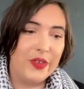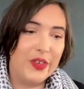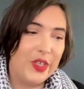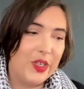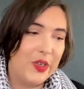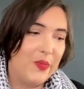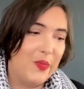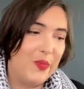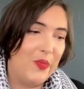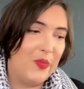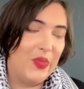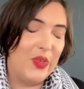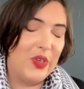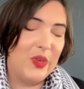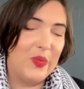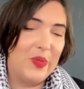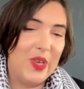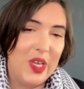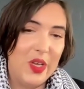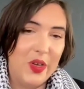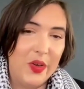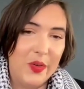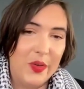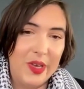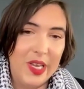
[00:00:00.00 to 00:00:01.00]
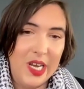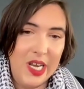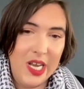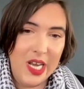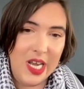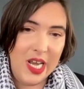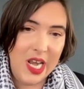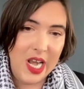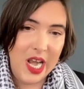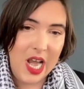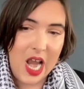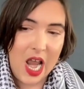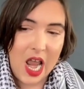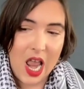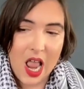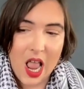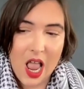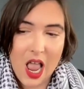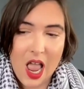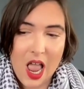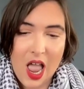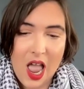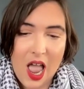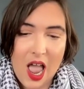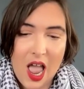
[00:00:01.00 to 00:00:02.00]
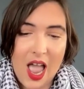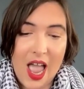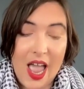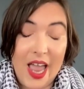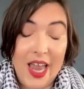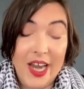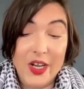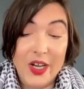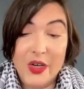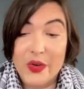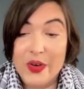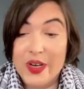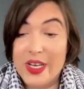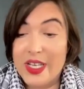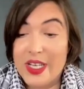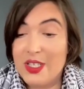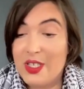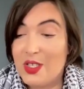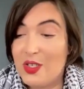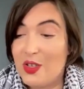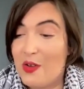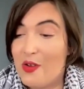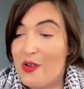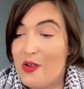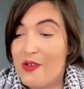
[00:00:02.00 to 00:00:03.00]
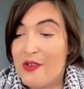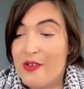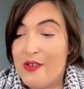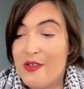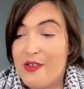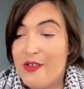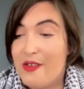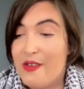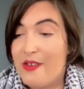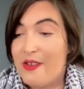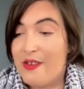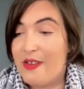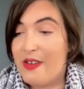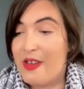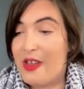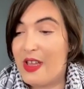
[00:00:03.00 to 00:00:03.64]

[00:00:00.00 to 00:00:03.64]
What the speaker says: to be human, and doing so